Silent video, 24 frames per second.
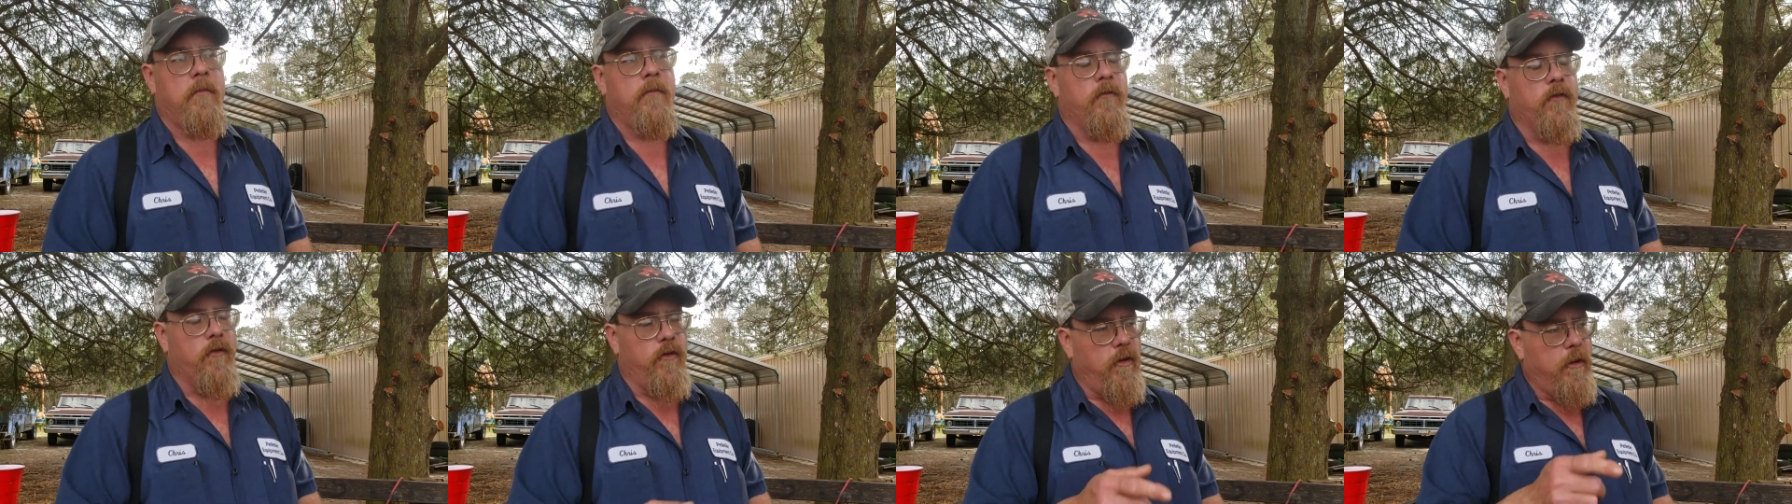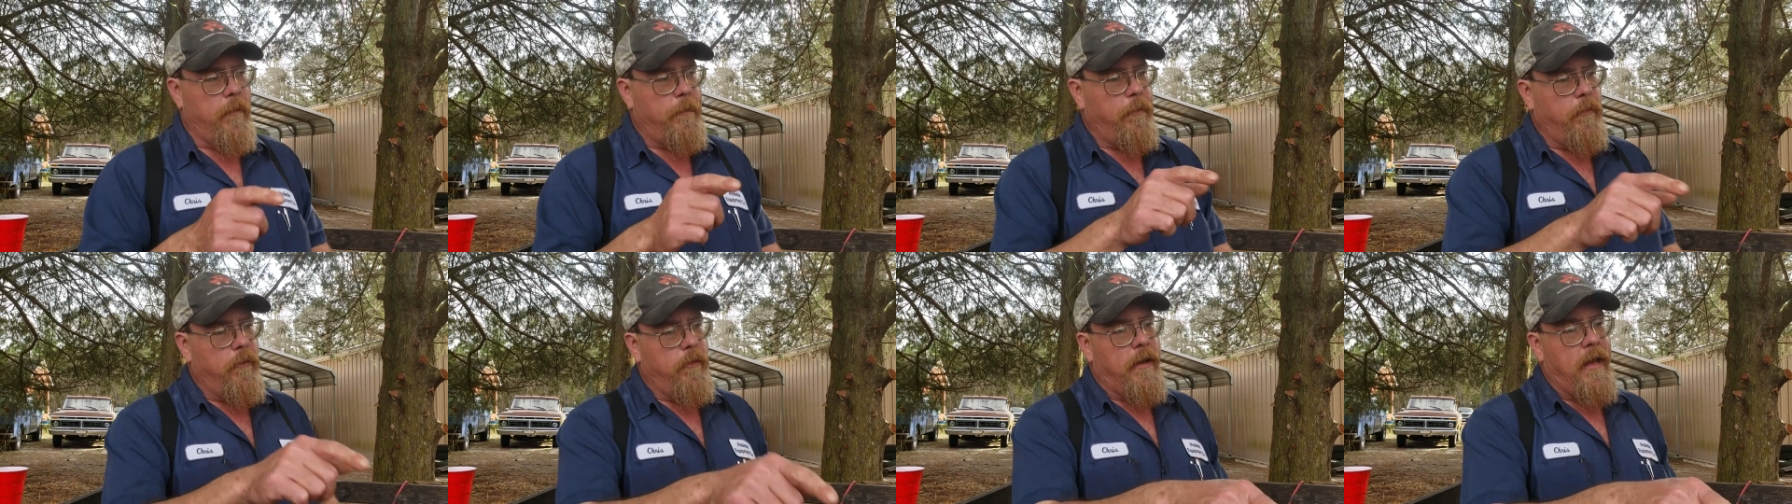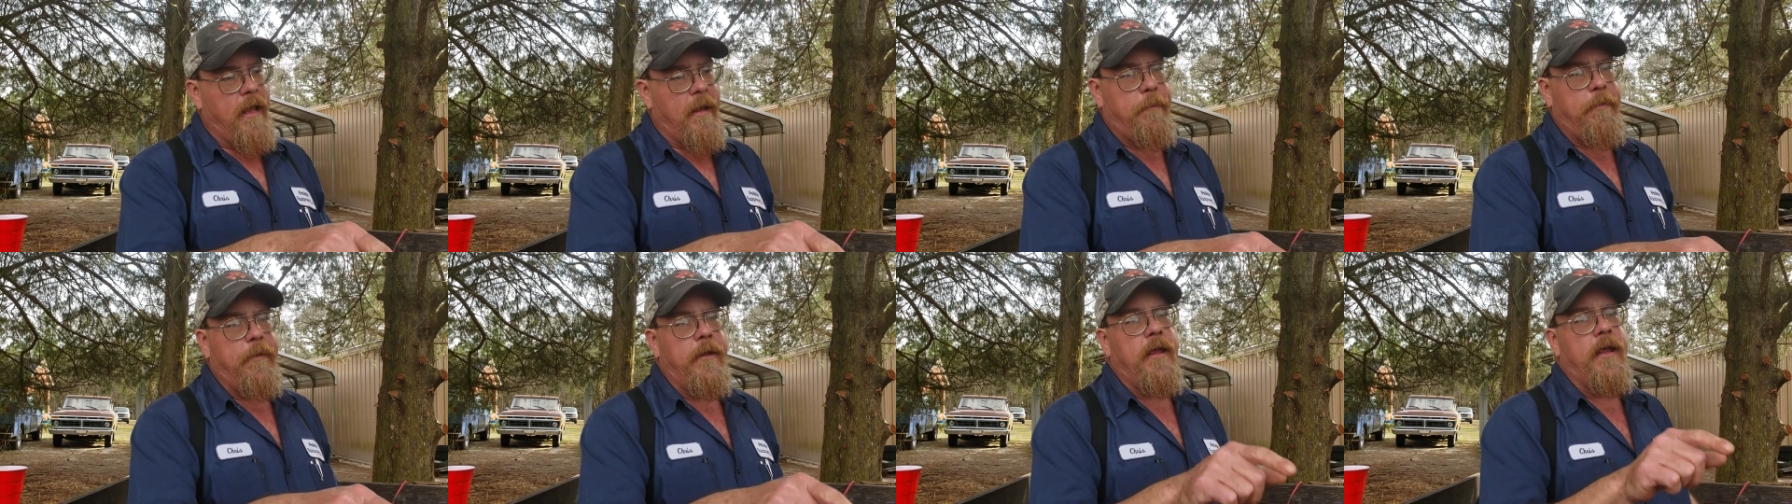for you to put
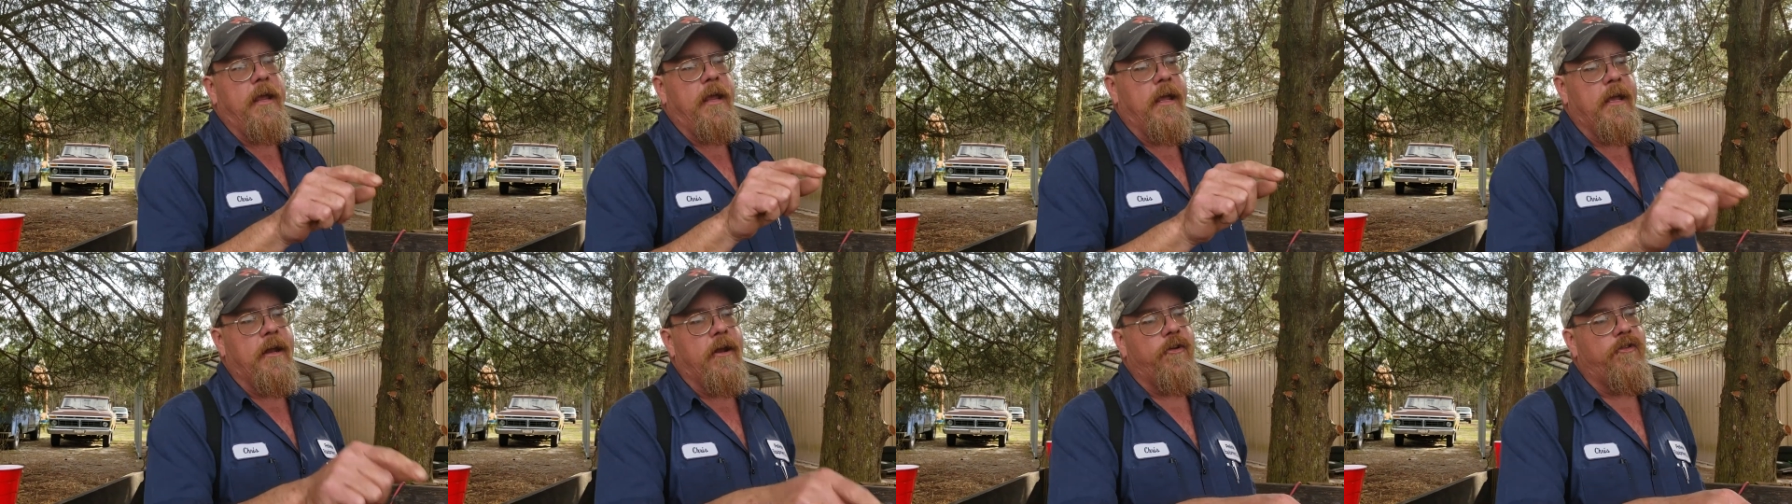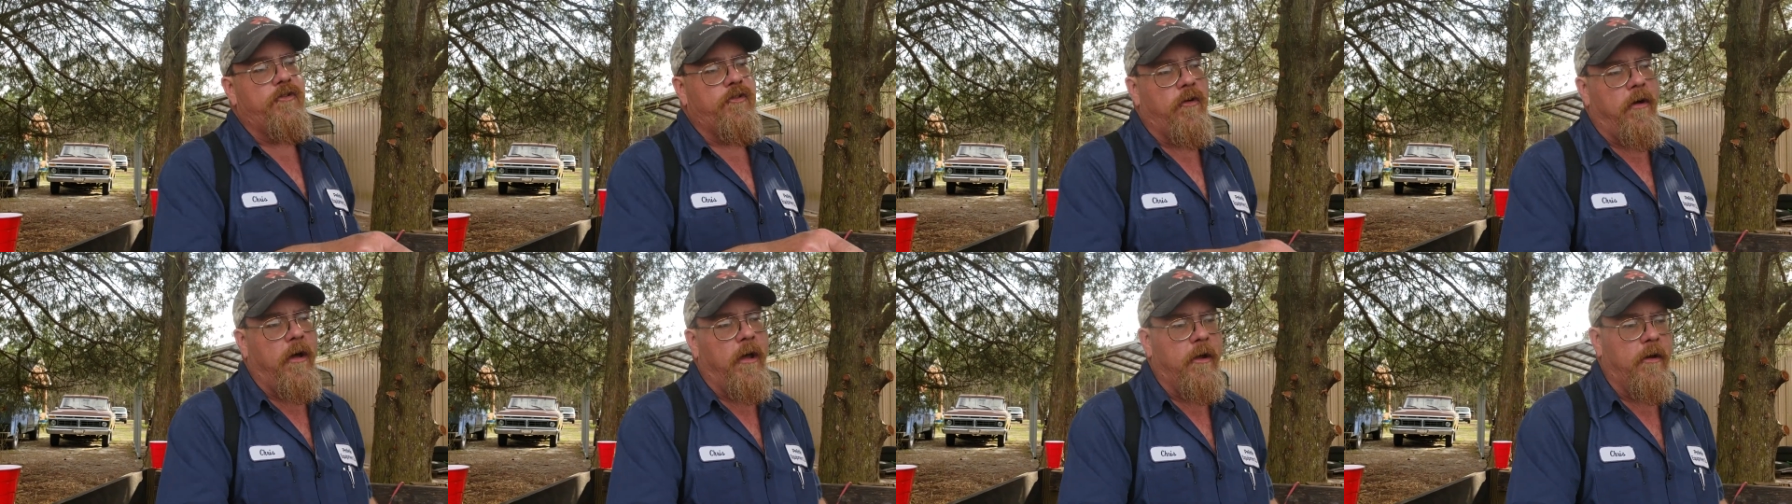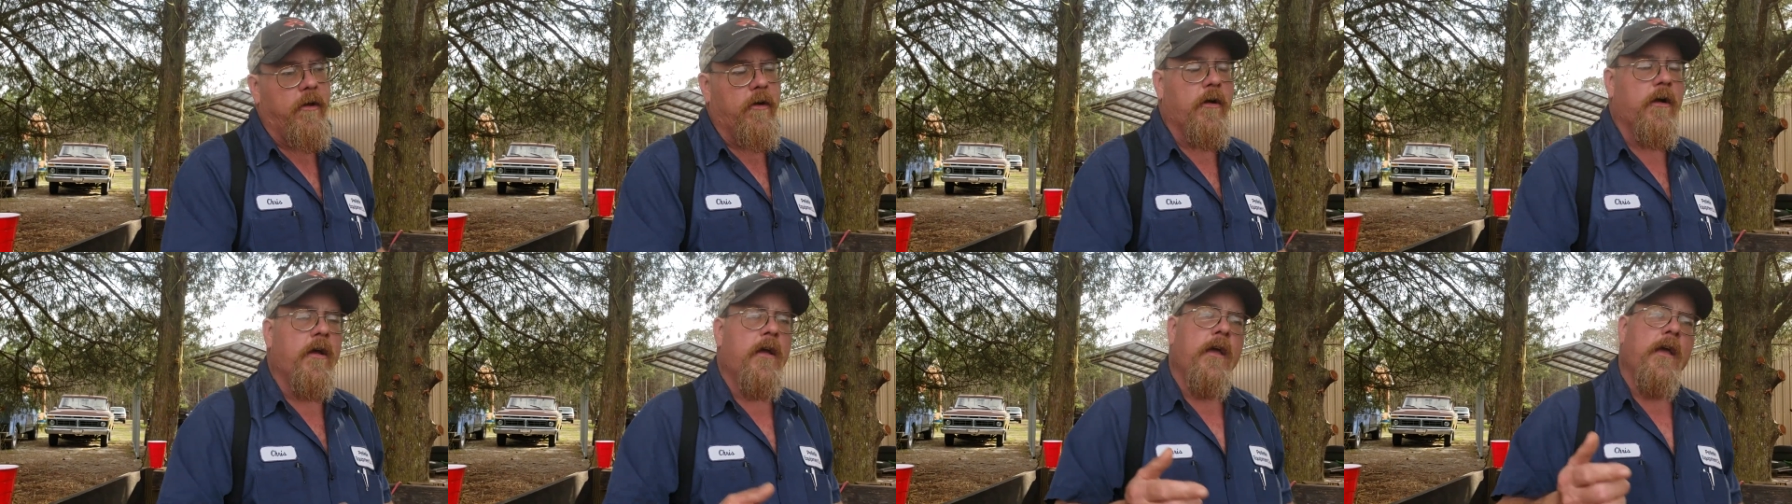that pig in a
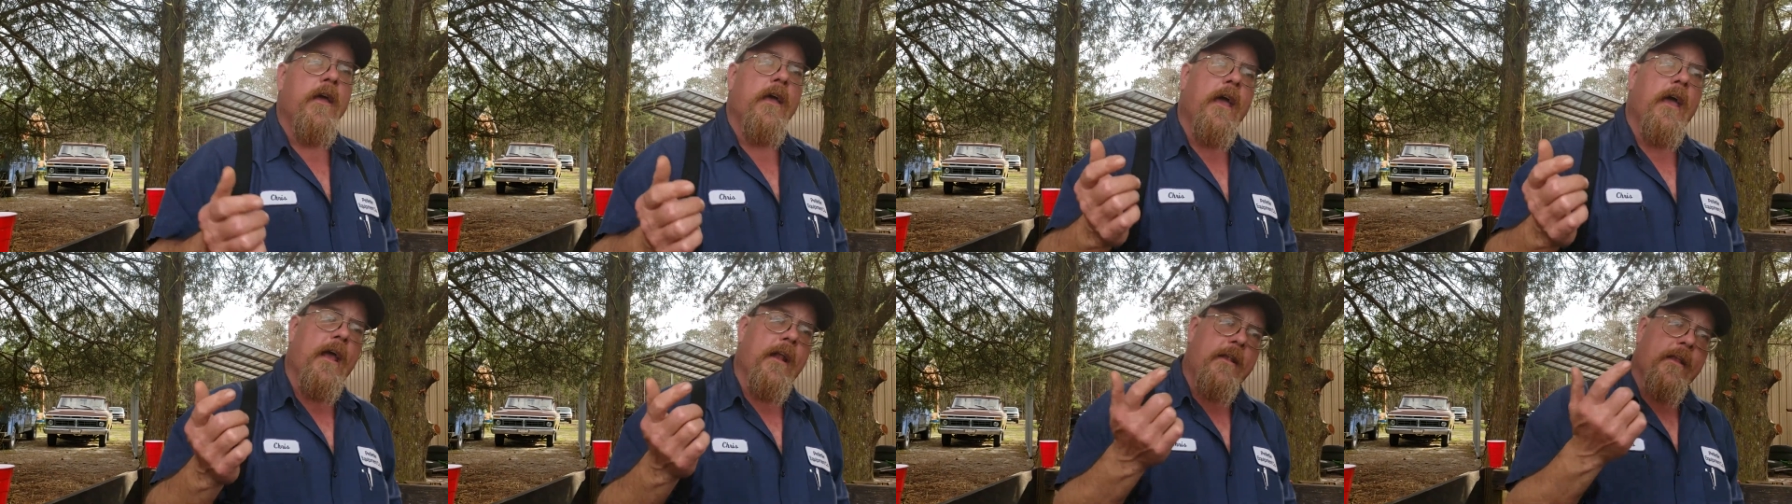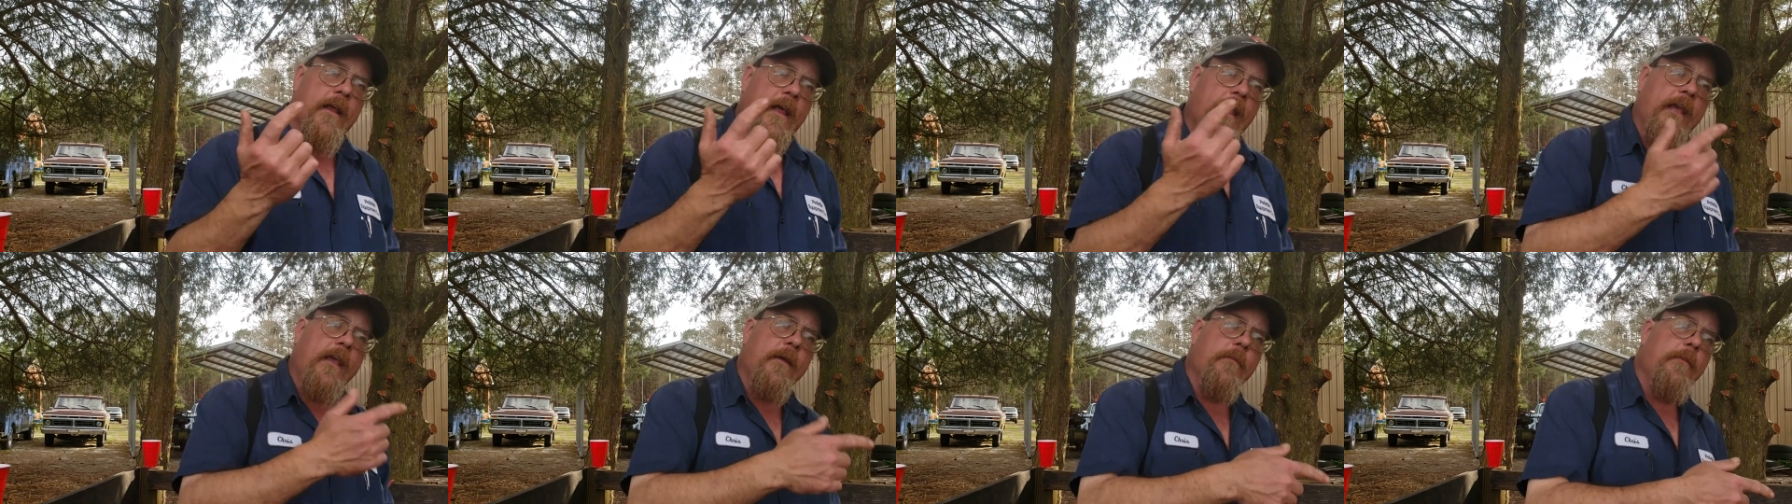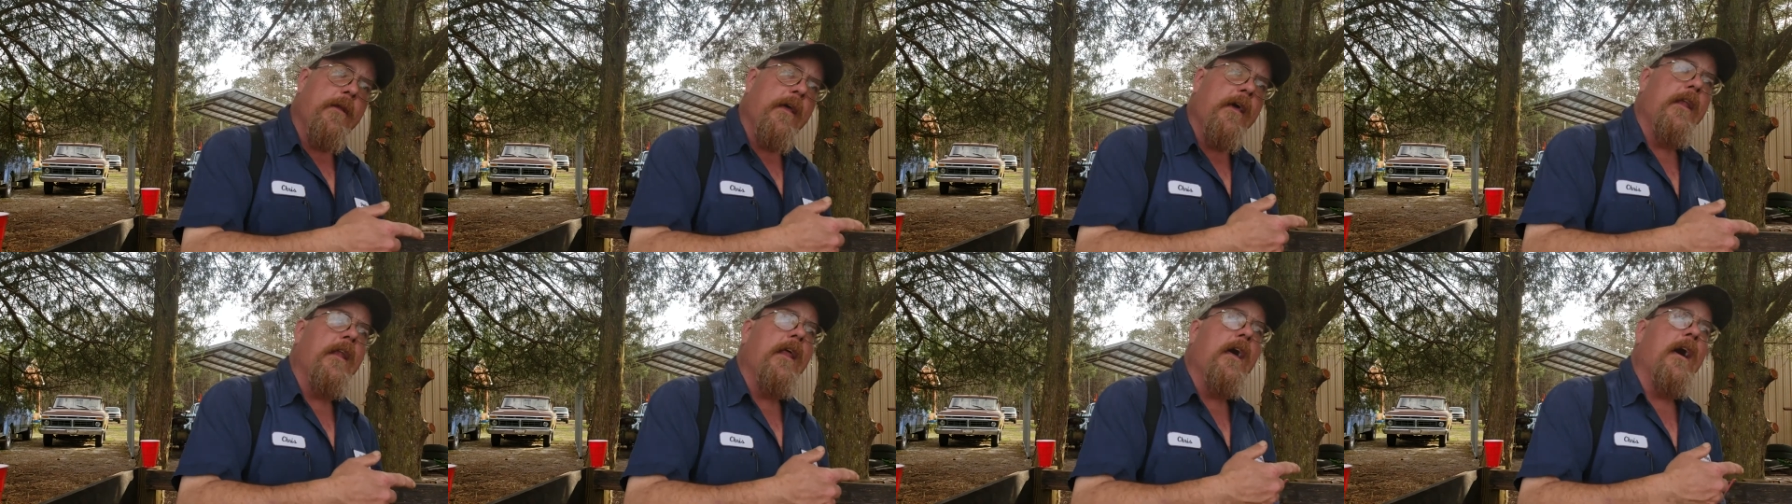trailer and take him
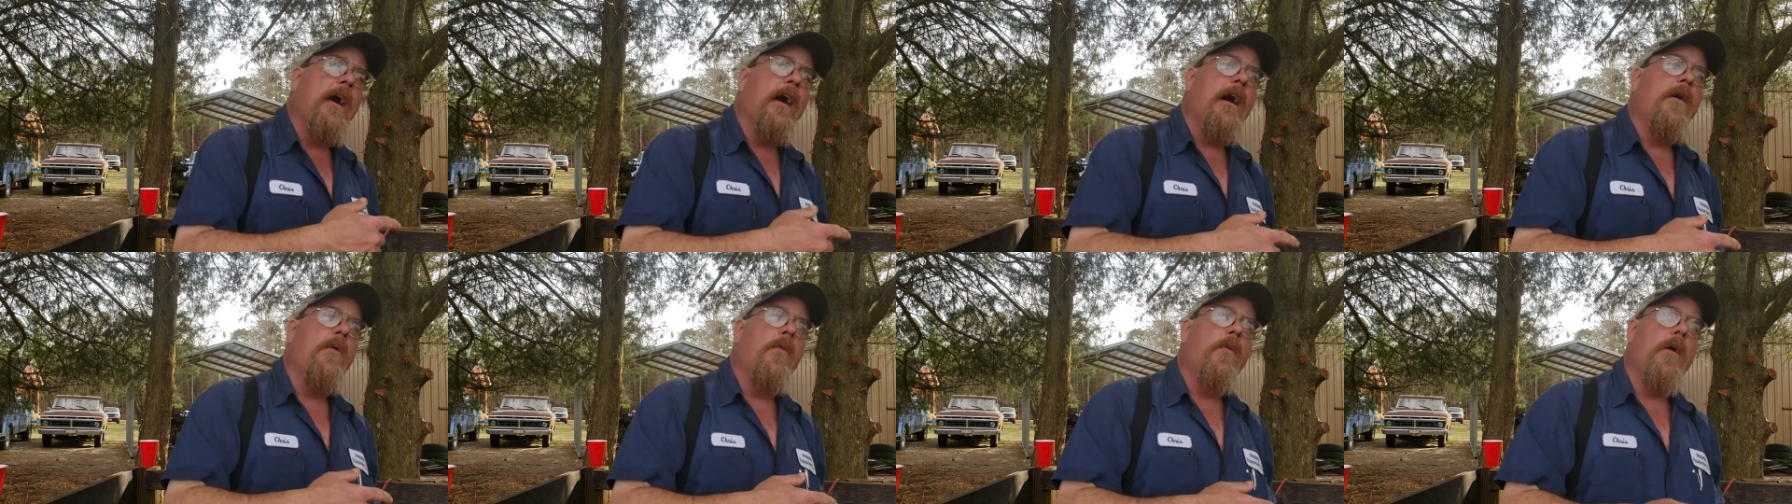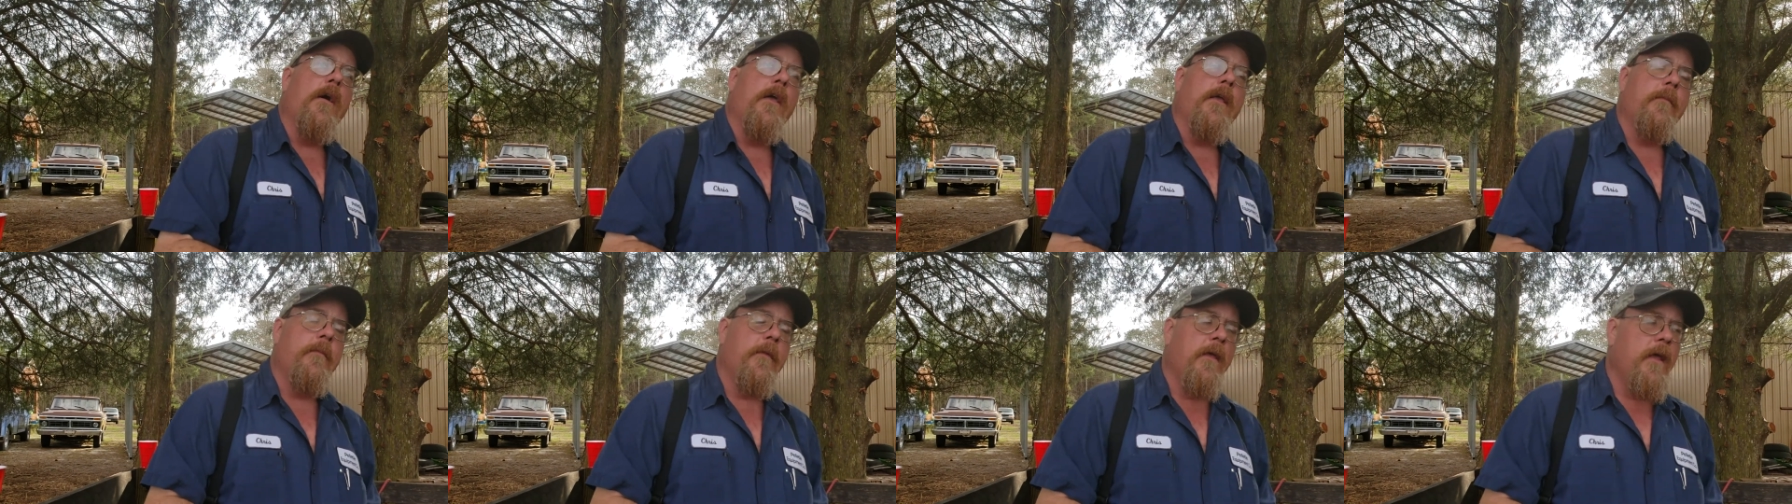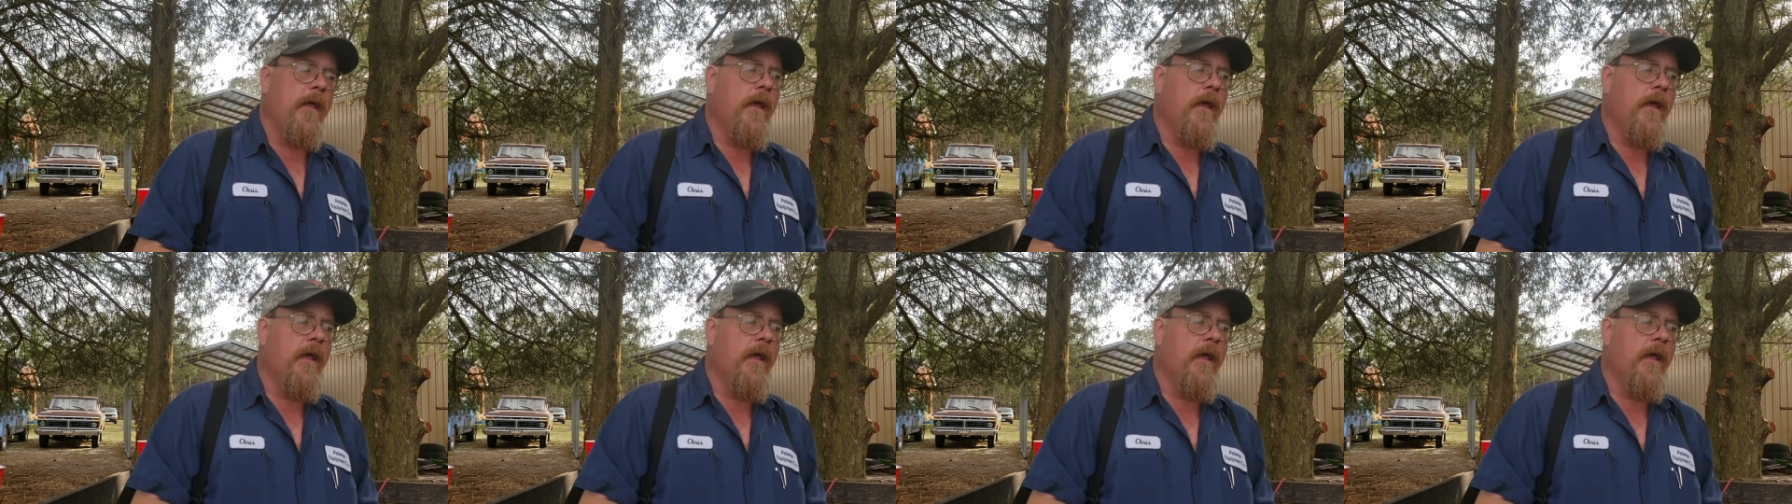down the highway,